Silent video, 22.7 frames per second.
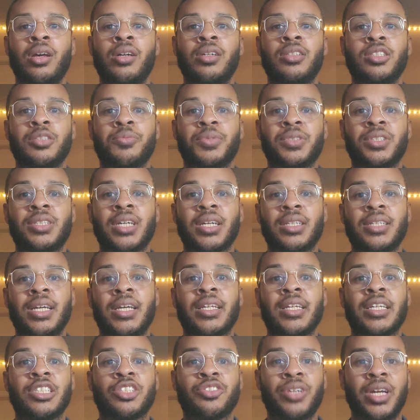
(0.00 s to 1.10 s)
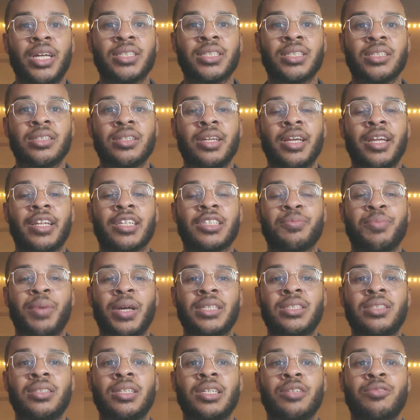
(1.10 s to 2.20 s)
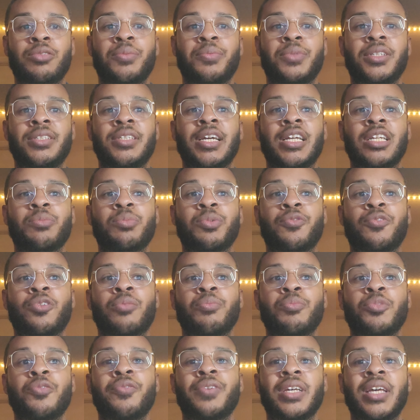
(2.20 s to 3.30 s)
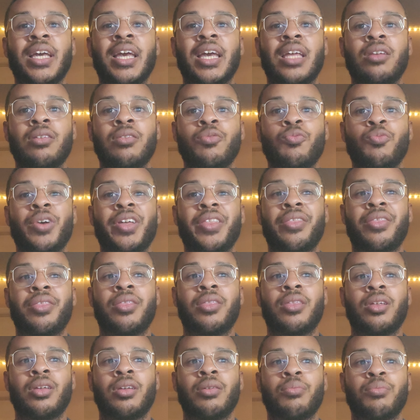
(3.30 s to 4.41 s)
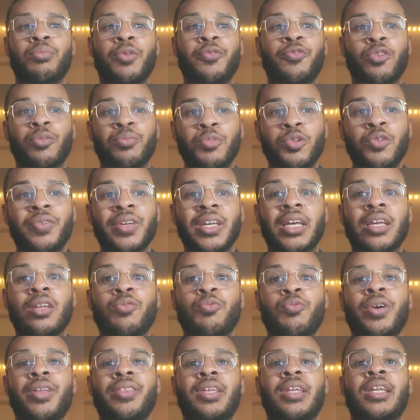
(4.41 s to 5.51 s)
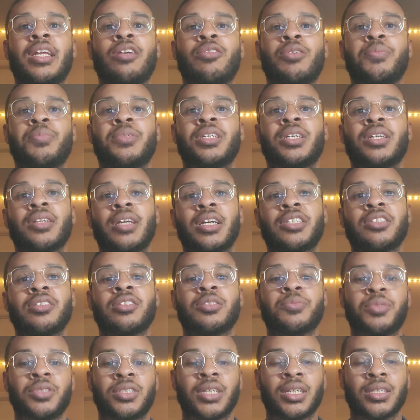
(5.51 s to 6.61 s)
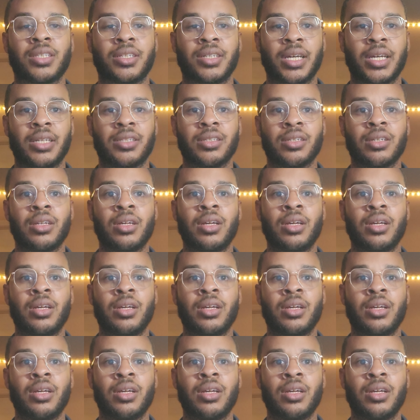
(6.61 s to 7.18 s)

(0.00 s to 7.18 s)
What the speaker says: To protect data in transit, it is best to encrypt the data before moving it with an encrypted connection to protect the data.